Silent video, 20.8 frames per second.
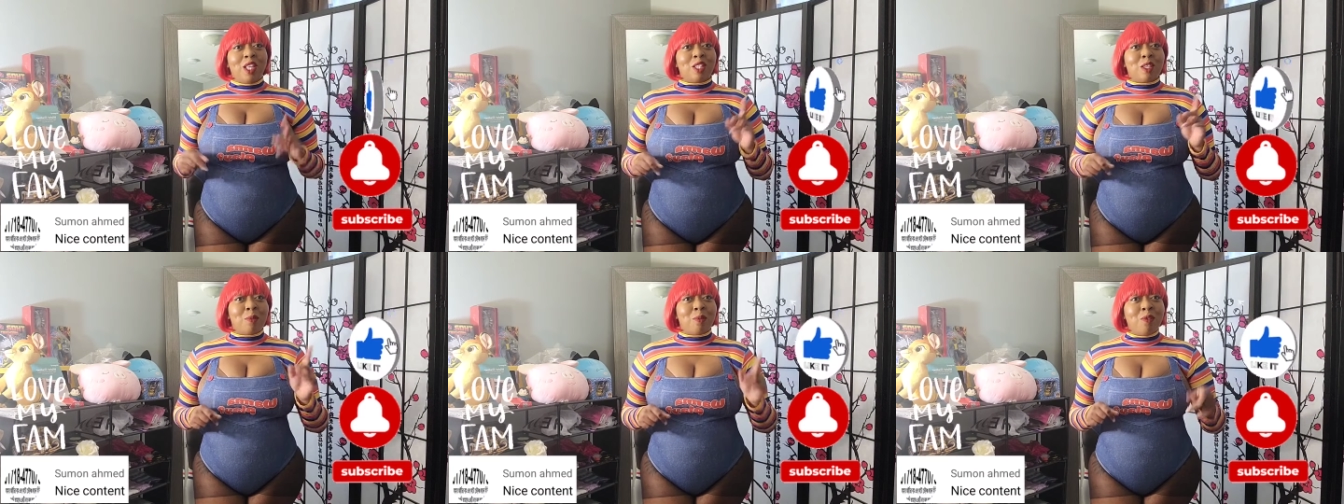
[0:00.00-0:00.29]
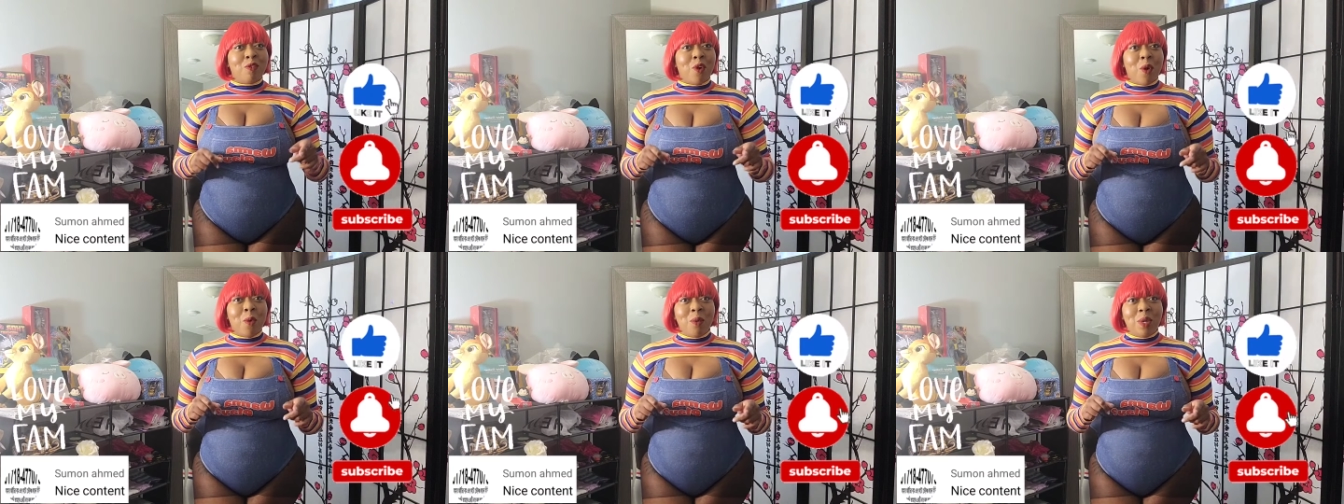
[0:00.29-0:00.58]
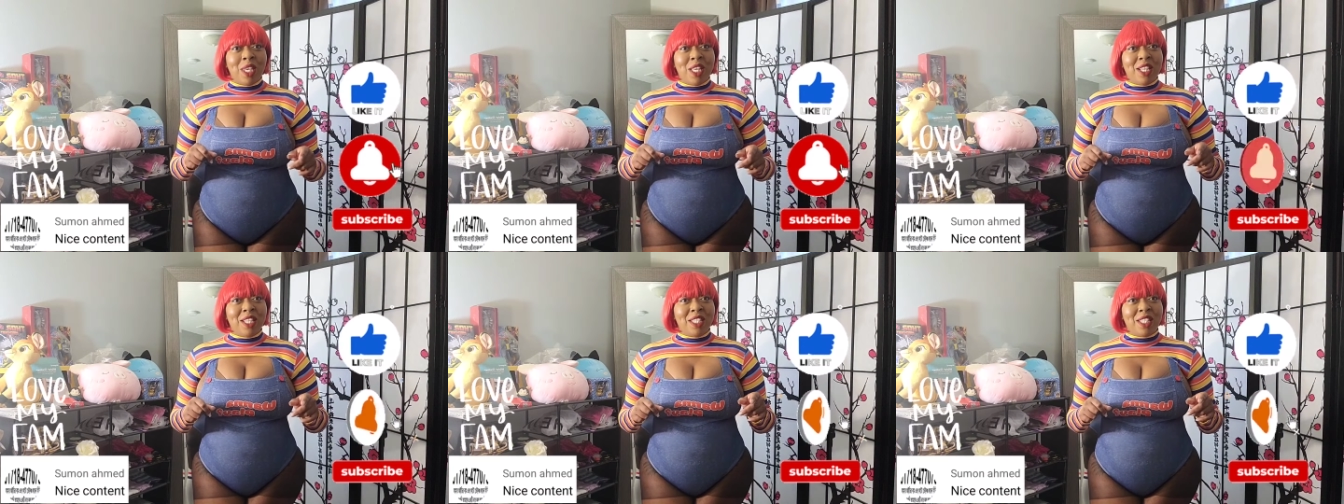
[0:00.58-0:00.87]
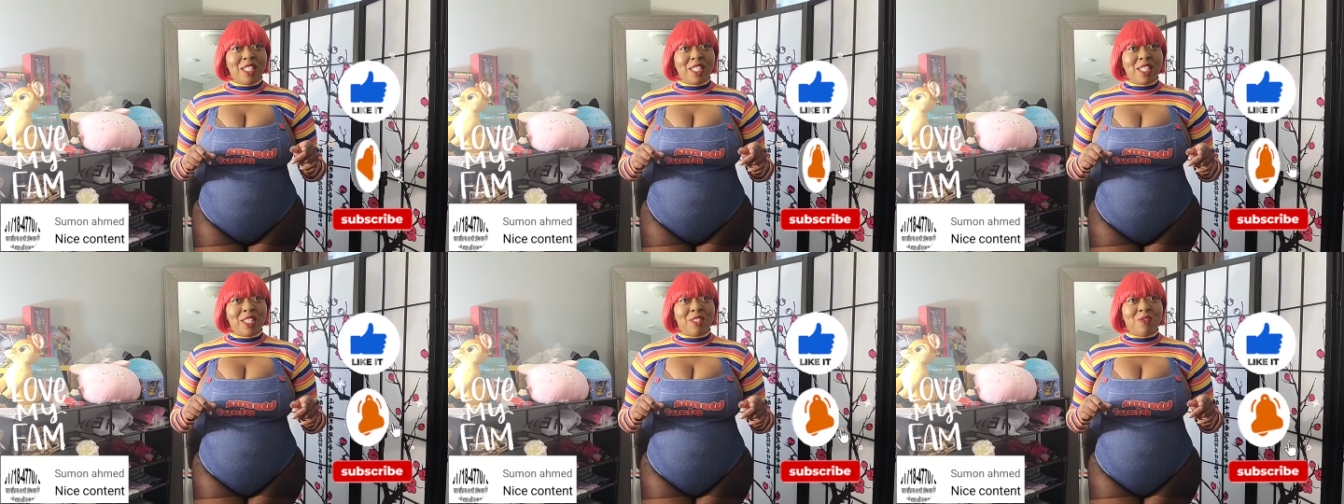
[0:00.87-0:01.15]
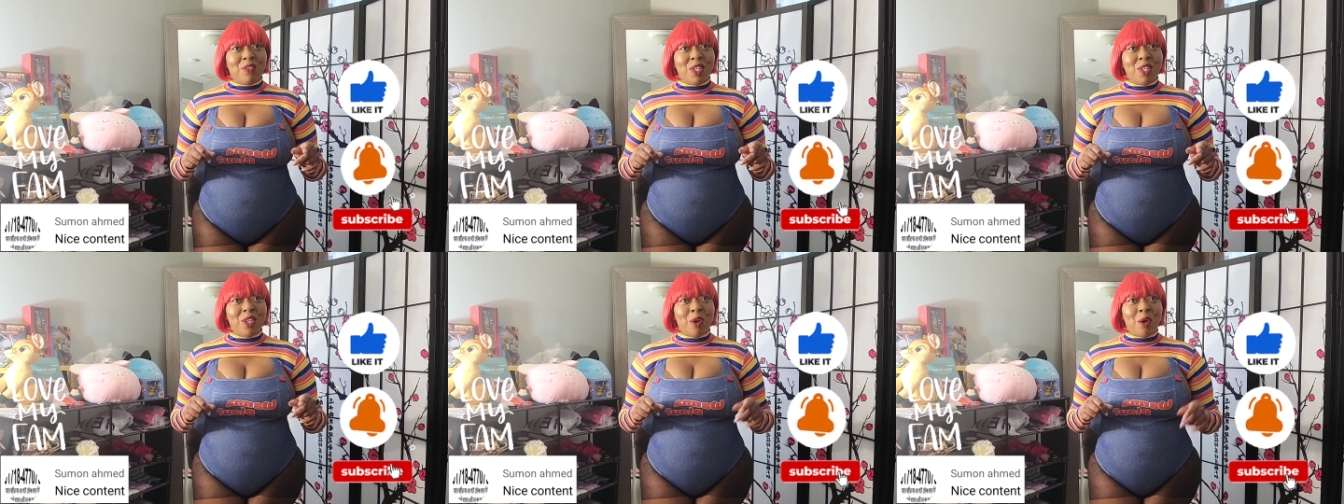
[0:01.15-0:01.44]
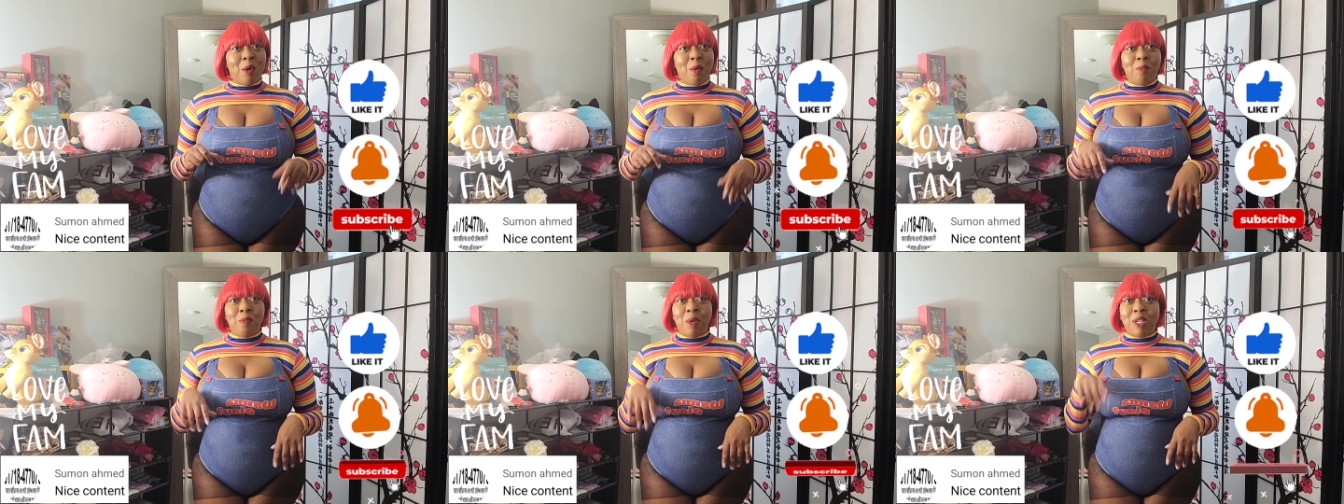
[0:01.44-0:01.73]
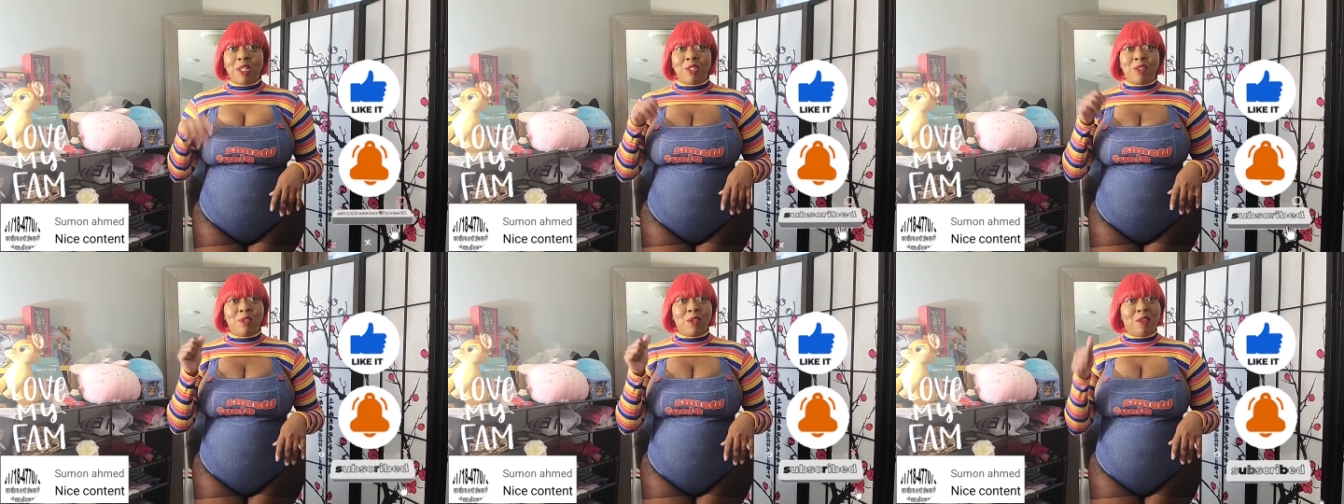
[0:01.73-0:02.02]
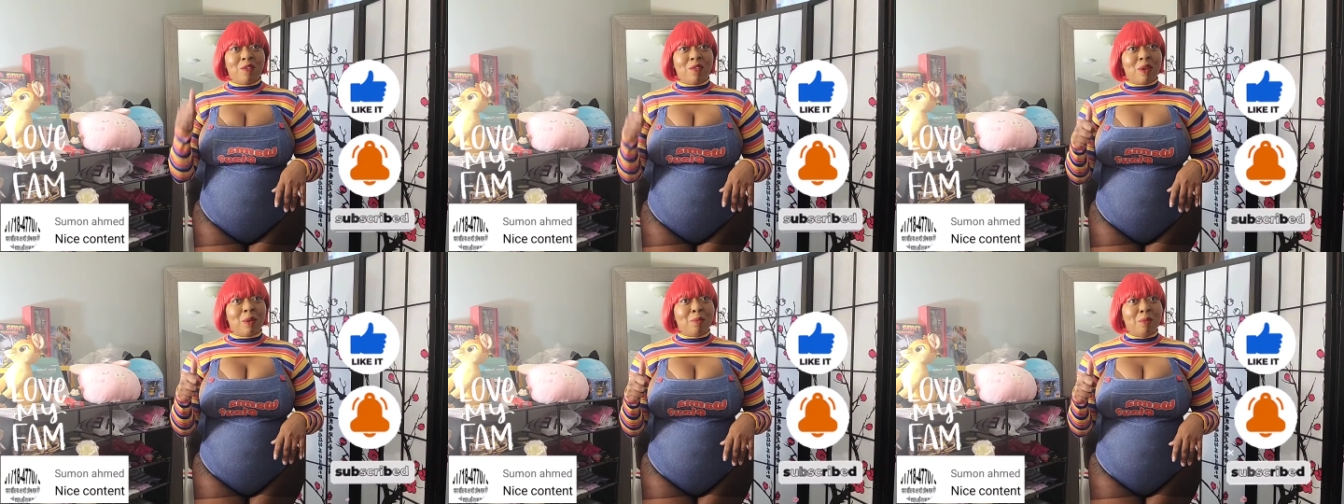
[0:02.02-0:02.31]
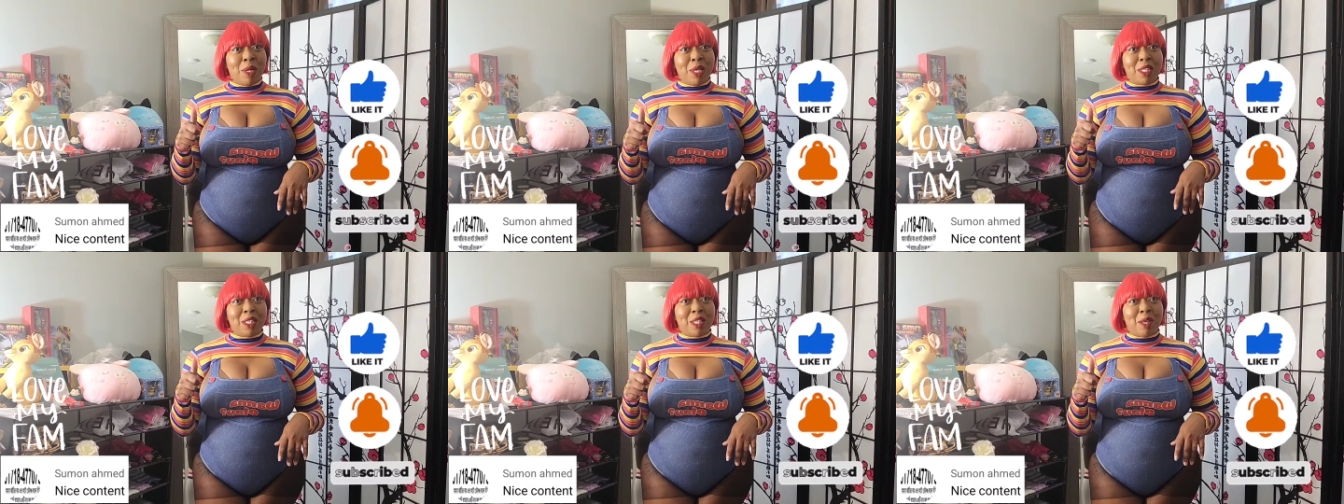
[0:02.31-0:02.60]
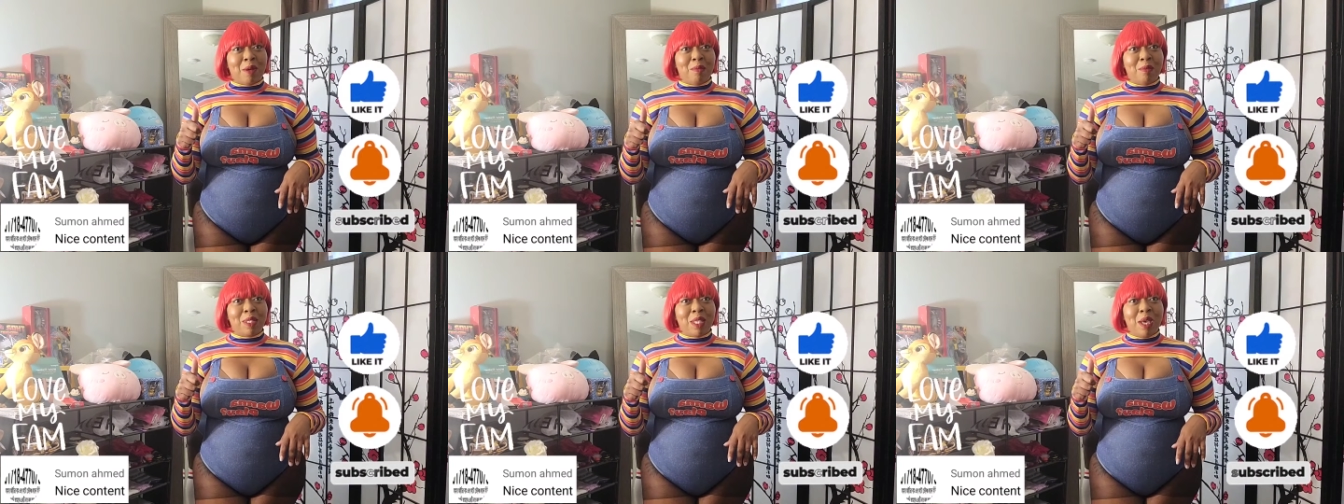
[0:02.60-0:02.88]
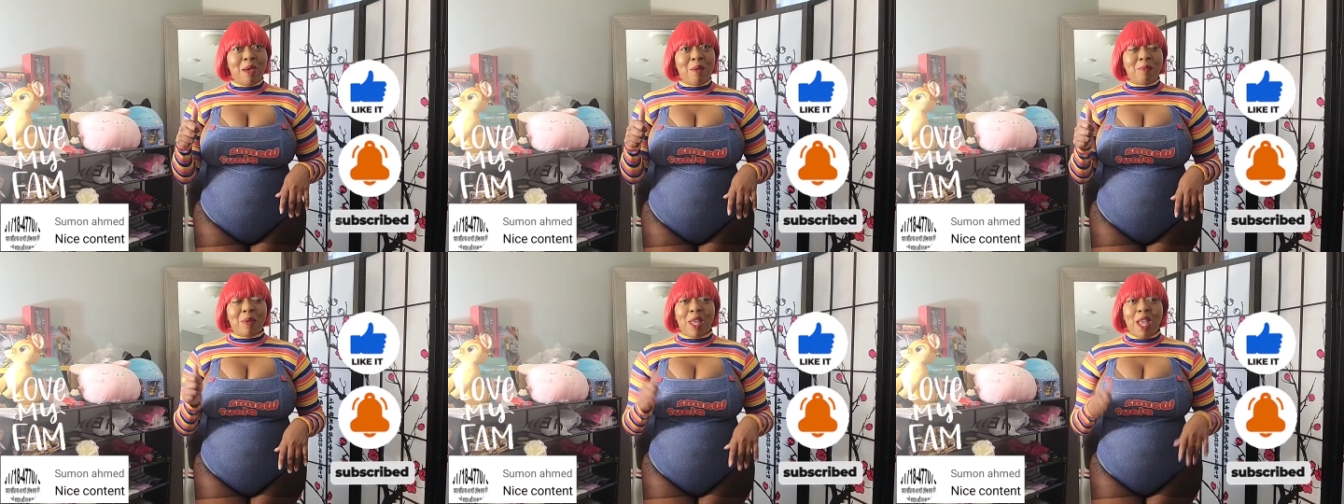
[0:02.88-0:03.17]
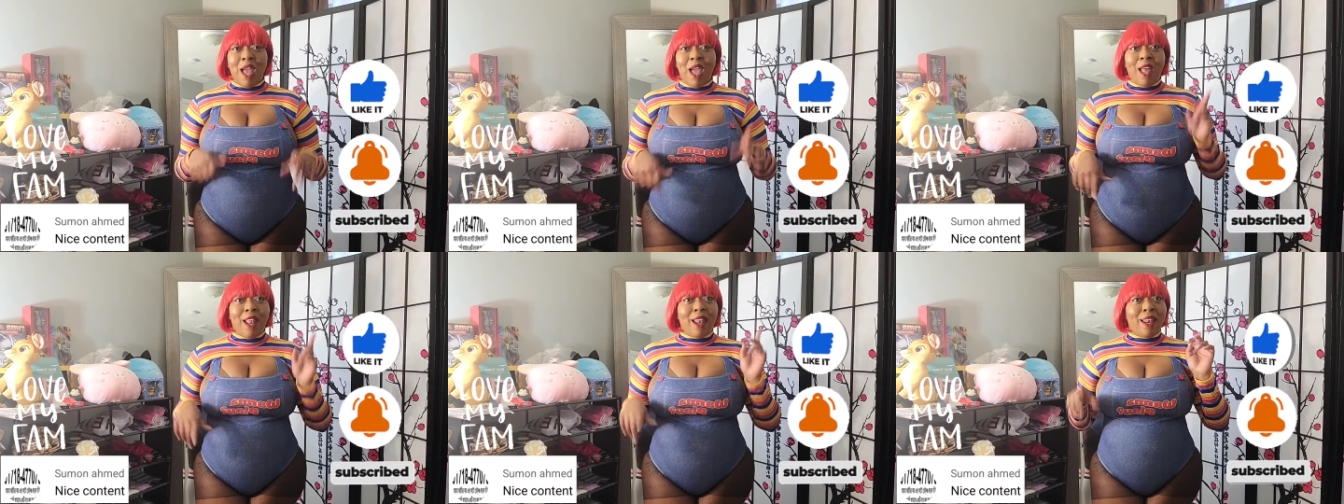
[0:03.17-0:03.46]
So before we get into this video, make sure you give it a big thumbs up,